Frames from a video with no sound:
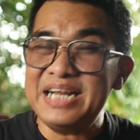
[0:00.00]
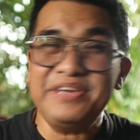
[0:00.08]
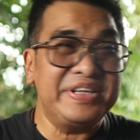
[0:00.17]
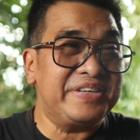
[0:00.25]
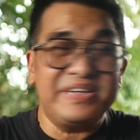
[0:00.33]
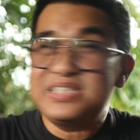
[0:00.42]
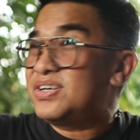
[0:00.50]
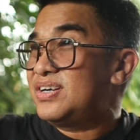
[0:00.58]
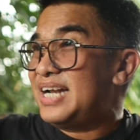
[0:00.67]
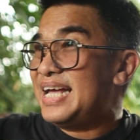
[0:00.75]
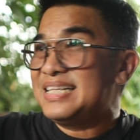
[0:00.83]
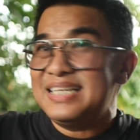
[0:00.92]
if it's a resort
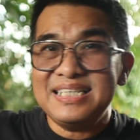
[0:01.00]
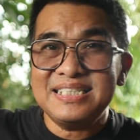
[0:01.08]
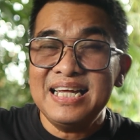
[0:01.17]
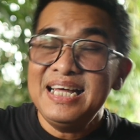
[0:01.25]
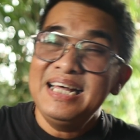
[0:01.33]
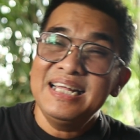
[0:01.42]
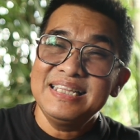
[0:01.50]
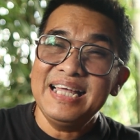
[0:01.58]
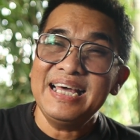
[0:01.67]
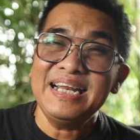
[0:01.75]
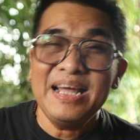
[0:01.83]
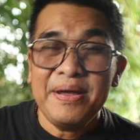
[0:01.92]
like this,
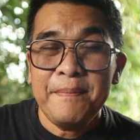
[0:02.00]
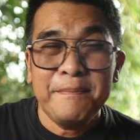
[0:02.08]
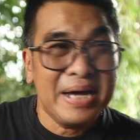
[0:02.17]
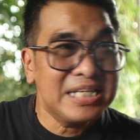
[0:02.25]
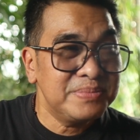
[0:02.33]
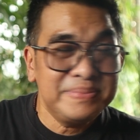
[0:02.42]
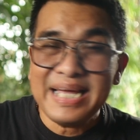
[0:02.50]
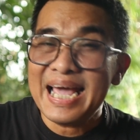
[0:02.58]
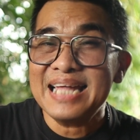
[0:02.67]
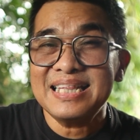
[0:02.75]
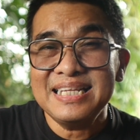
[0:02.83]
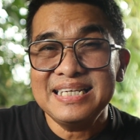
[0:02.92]
then must be
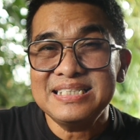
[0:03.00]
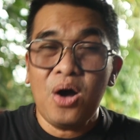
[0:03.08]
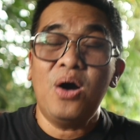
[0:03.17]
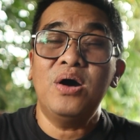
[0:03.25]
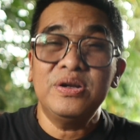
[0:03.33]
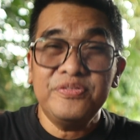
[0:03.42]
at least on